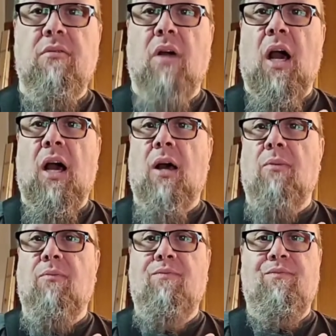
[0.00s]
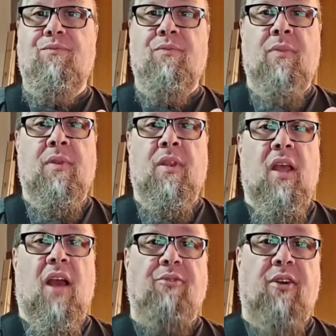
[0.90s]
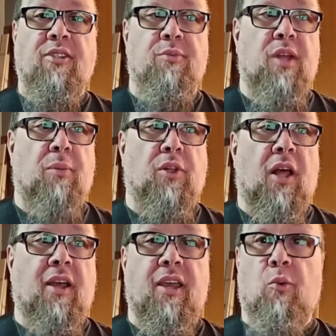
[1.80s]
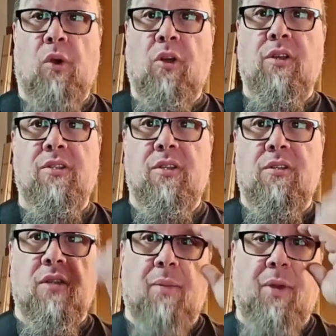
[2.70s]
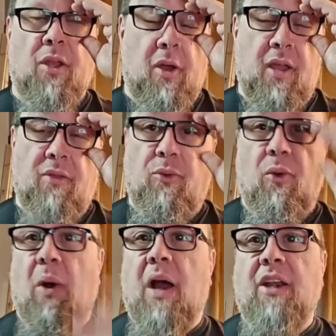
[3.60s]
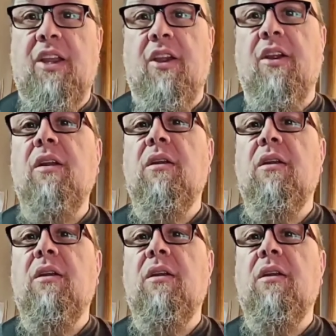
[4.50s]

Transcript: I found some double locking Wilkinsons that I'm going to go ahead and throw on here